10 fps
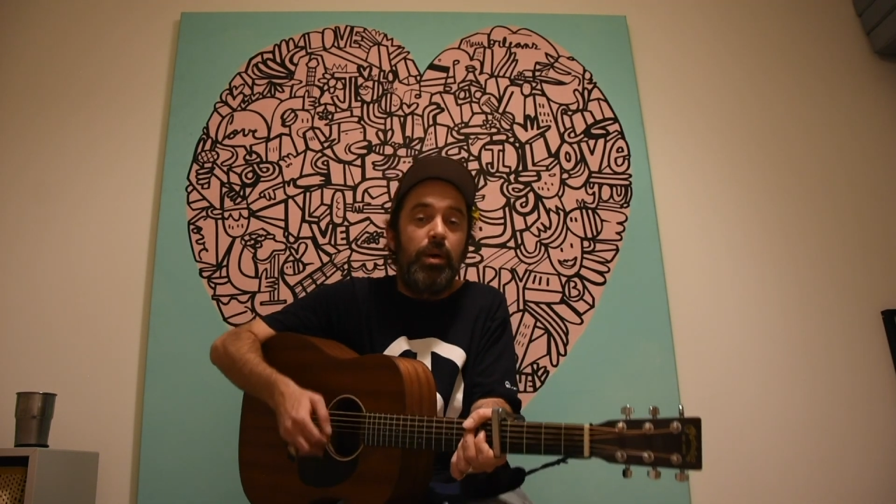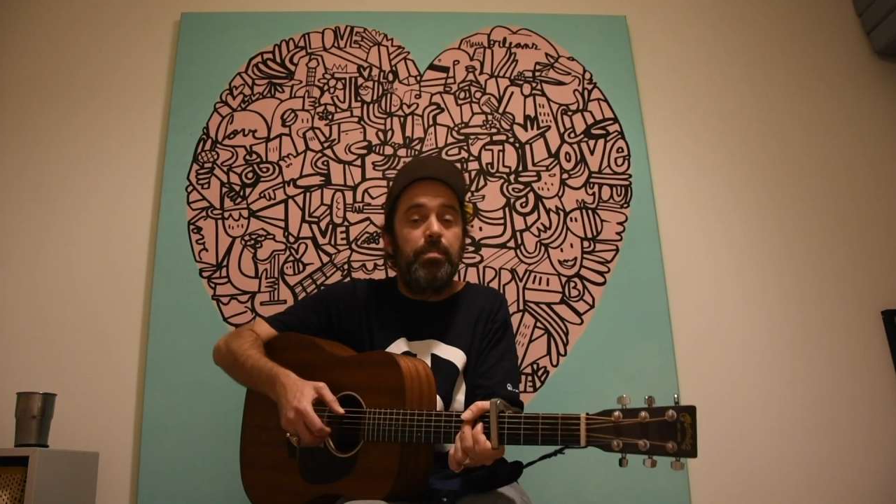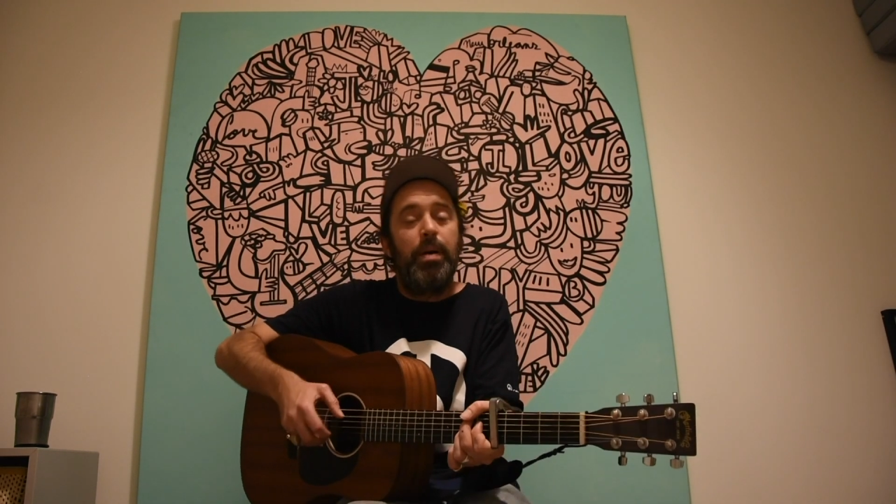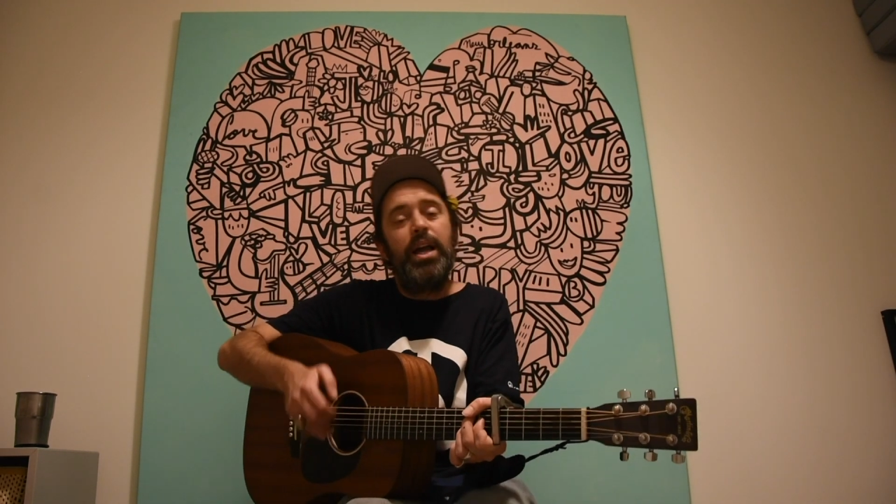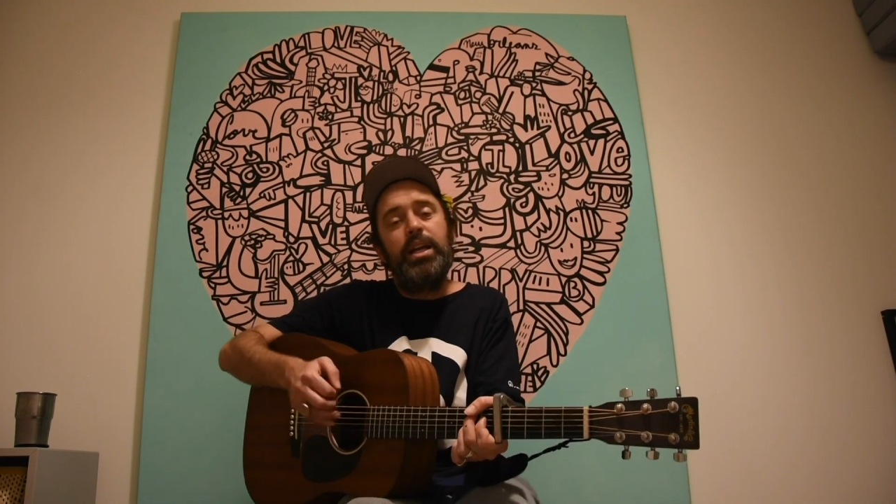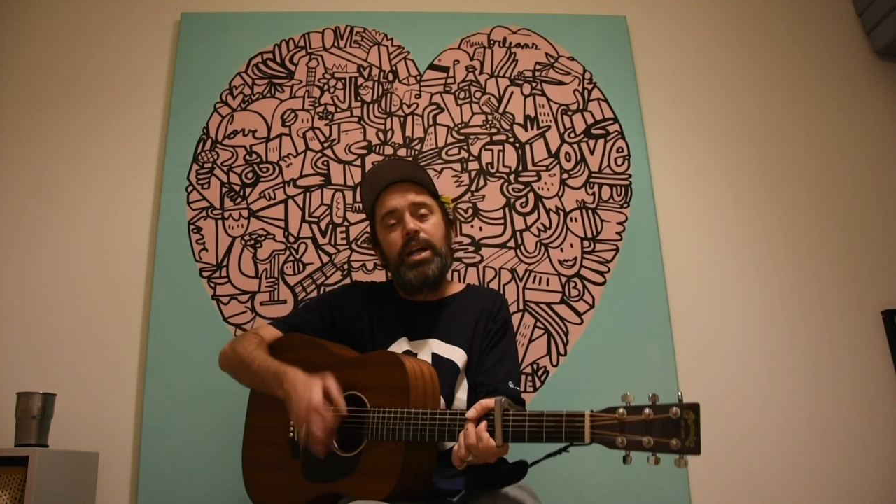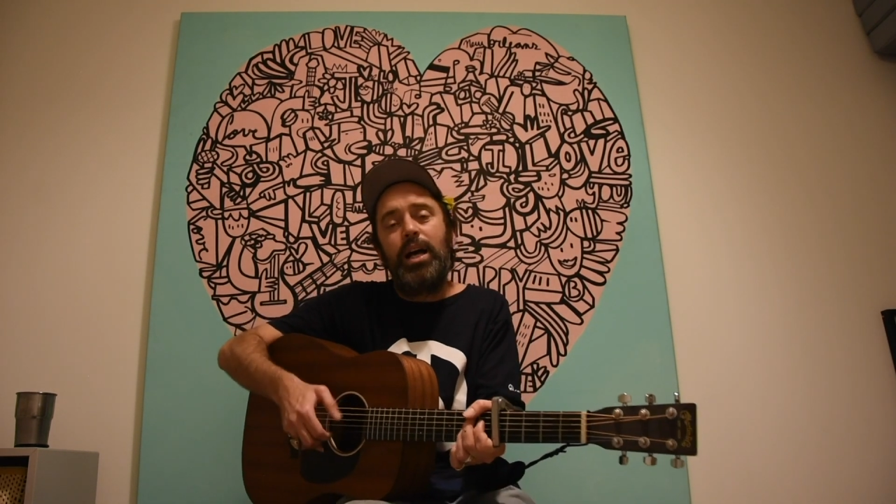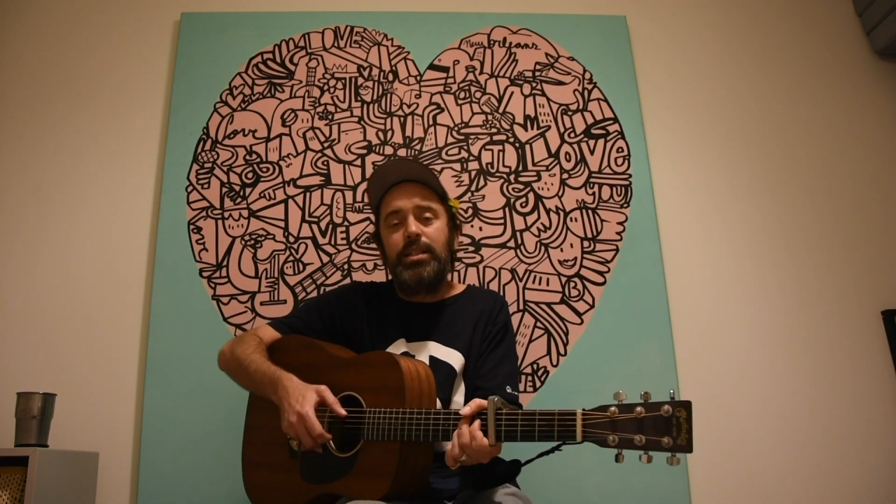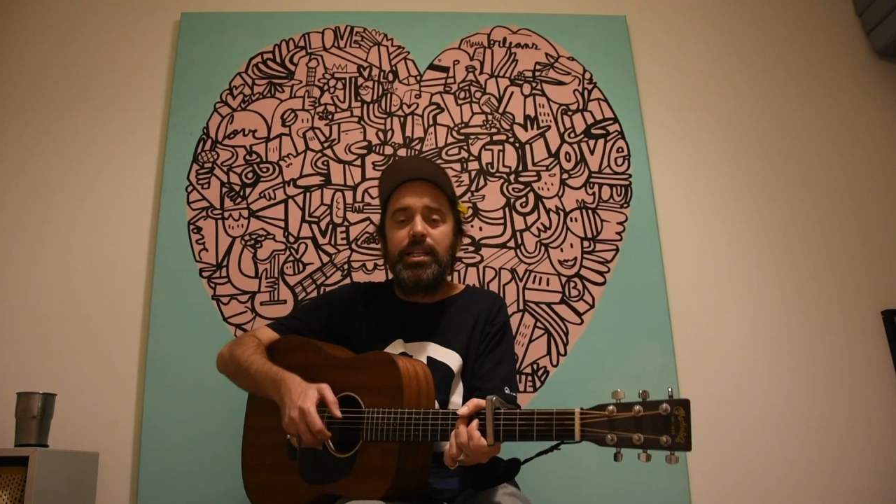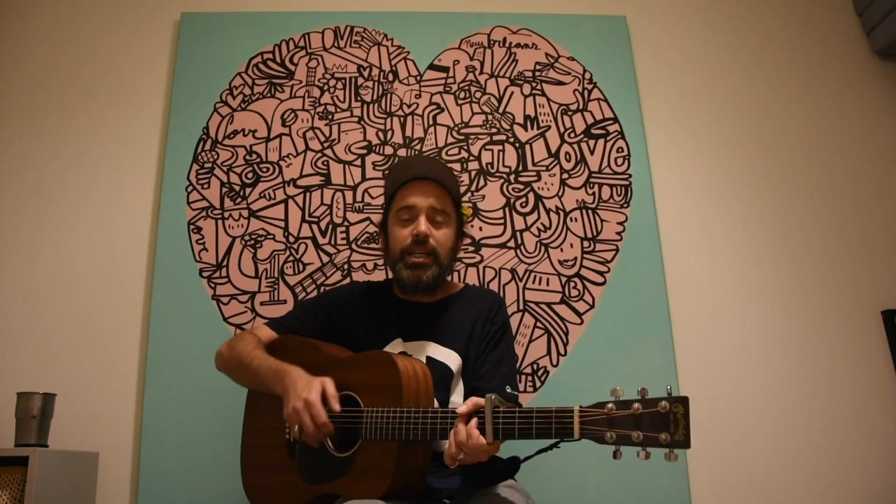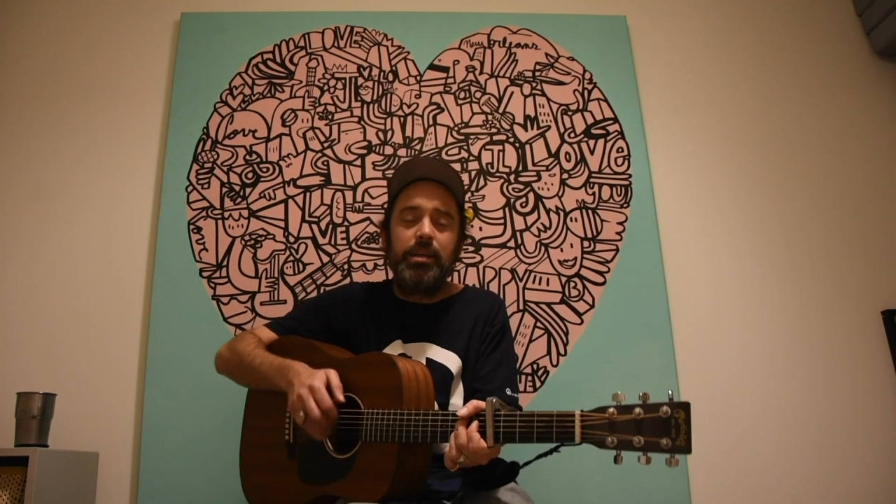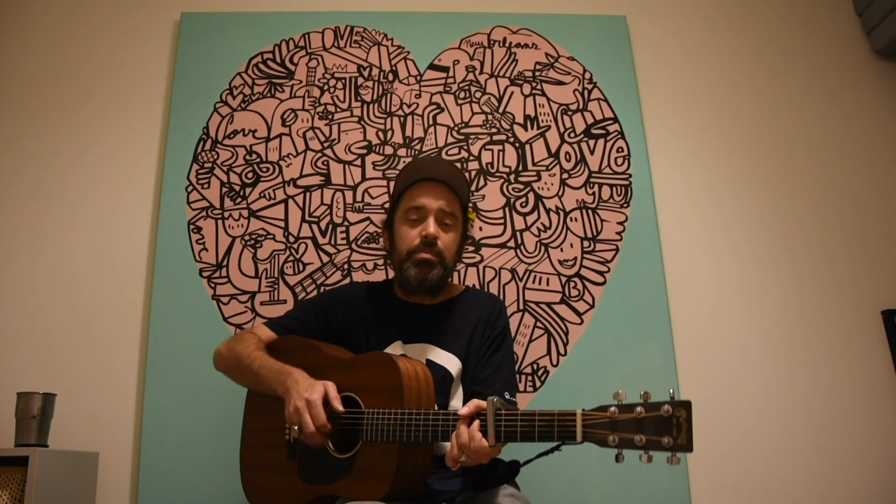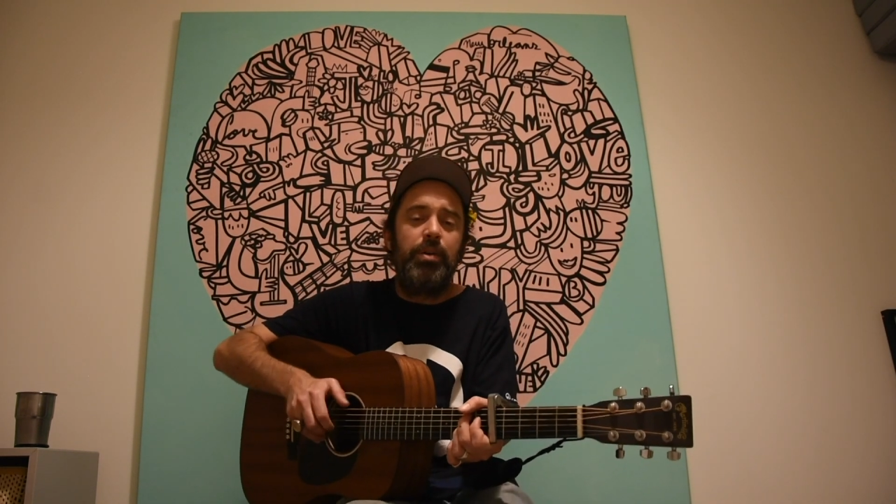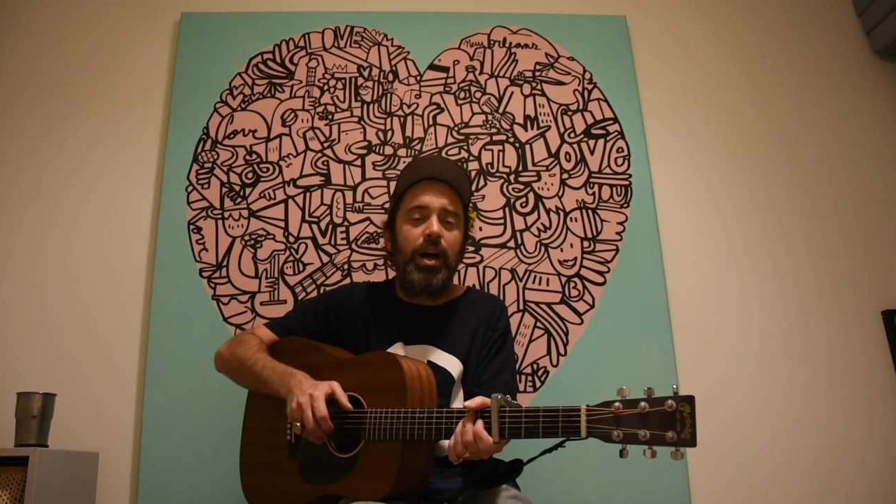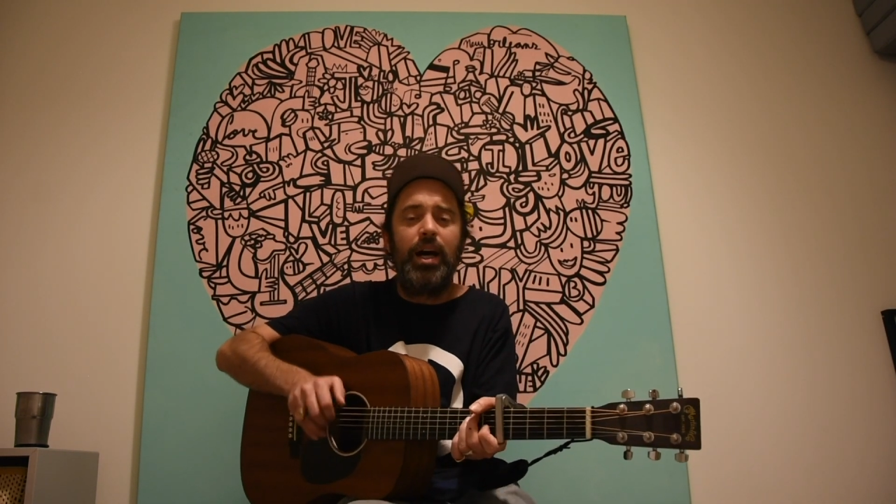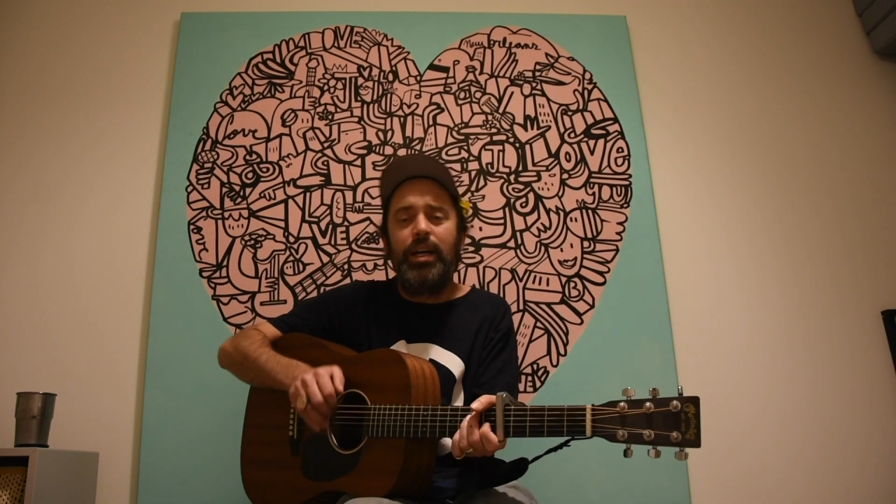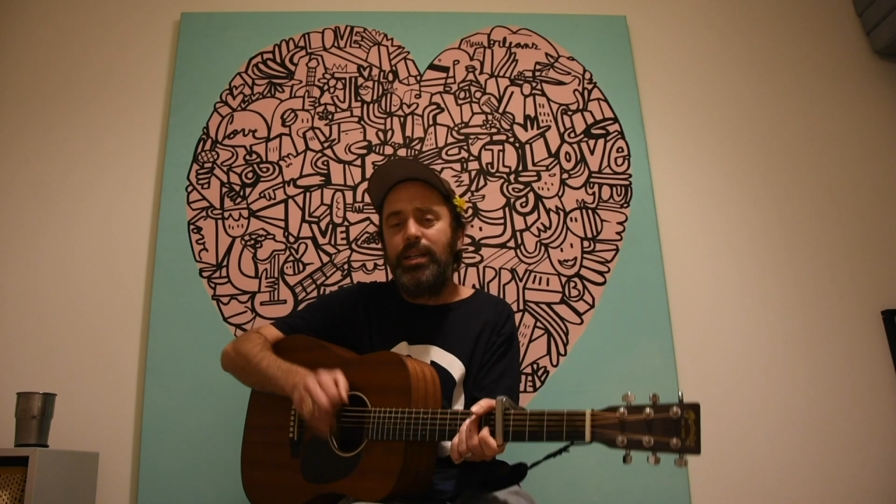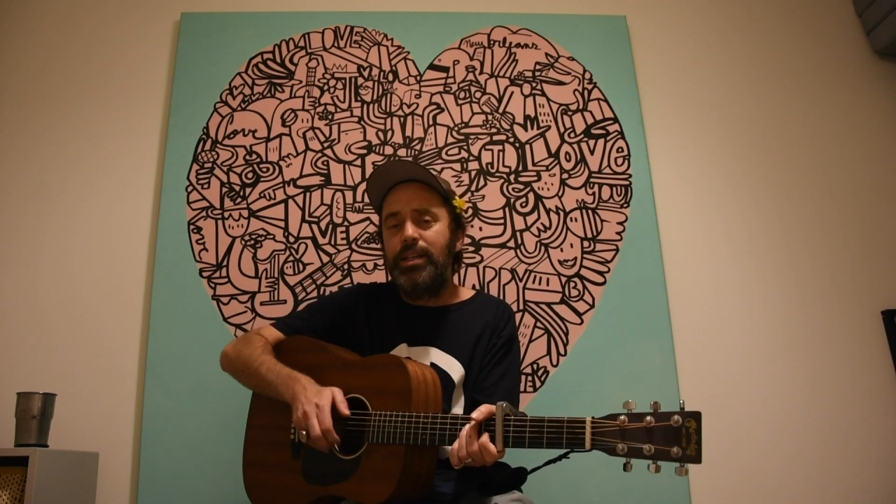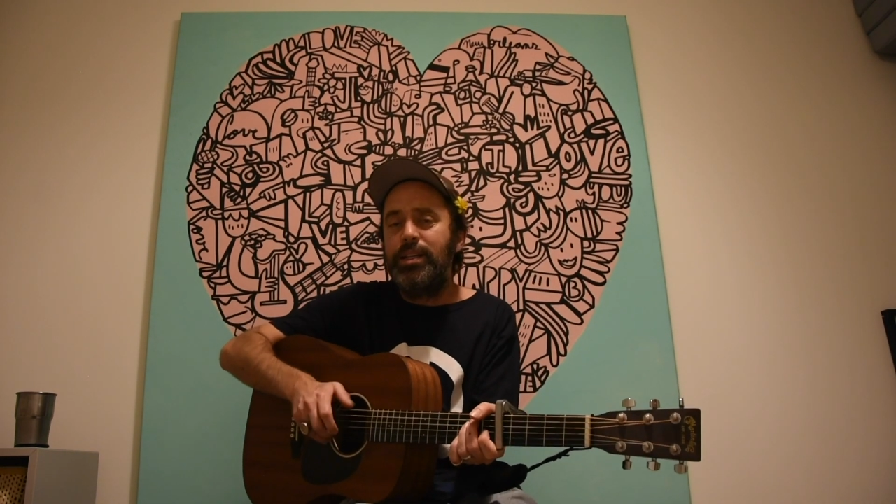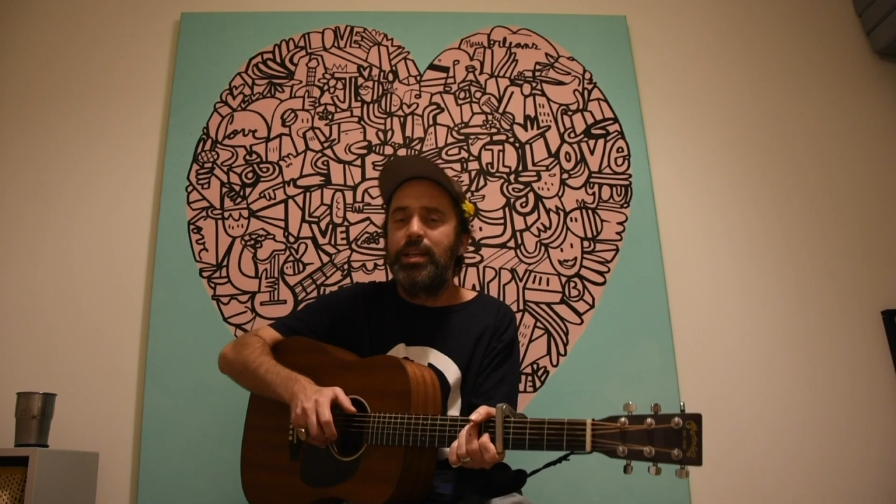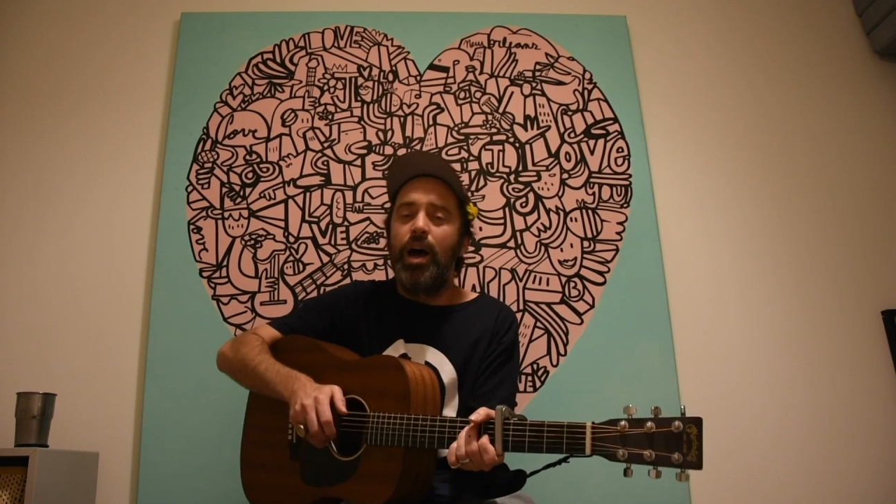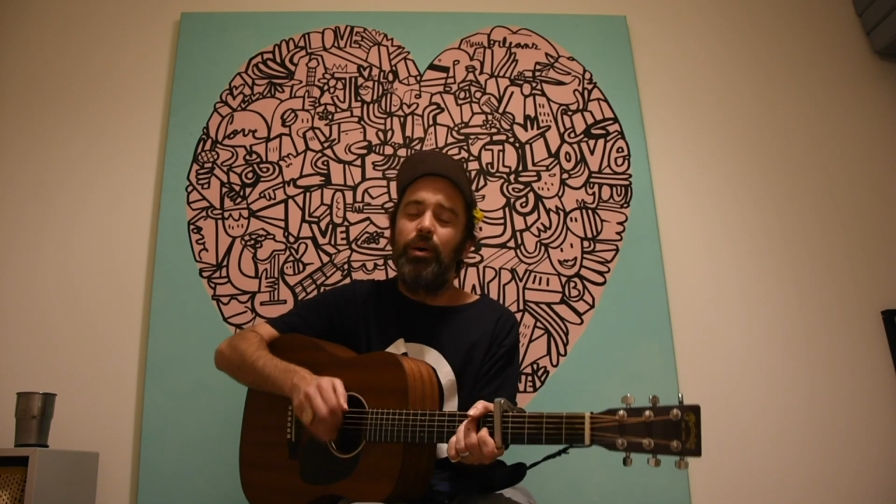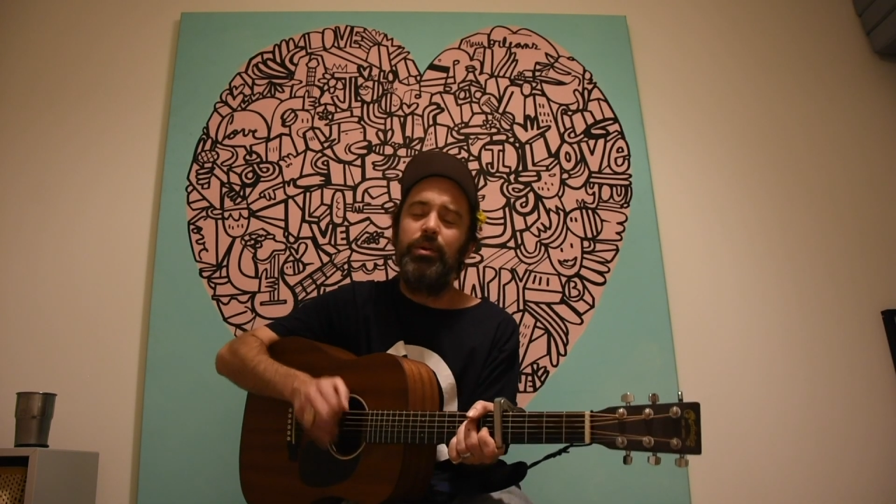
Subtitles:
we paid our ticket price.